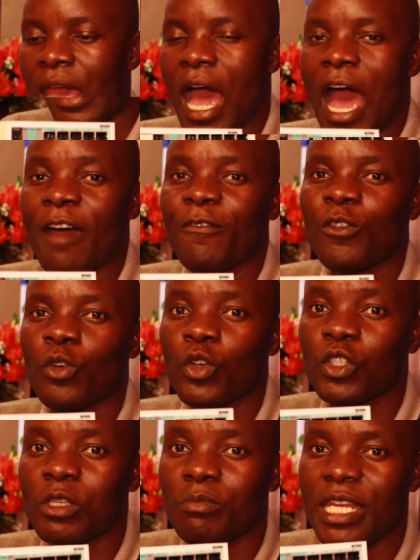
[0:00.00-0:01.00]
I've
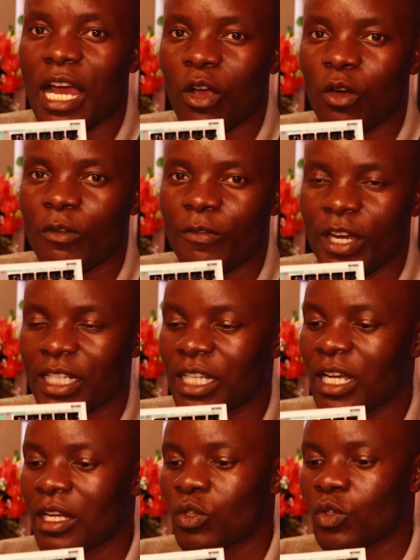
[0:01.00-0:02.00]
used media
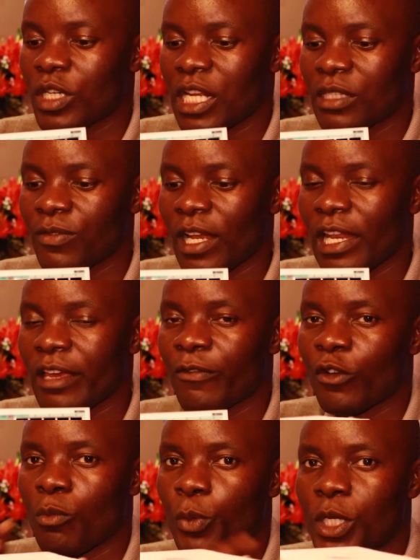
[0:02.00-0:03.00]
converter to transfer link
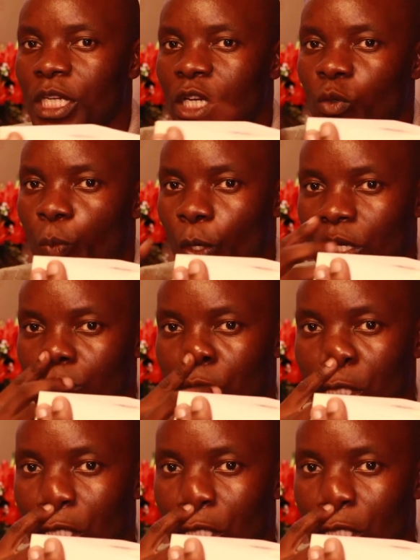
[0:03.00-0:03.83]
from point A to point B.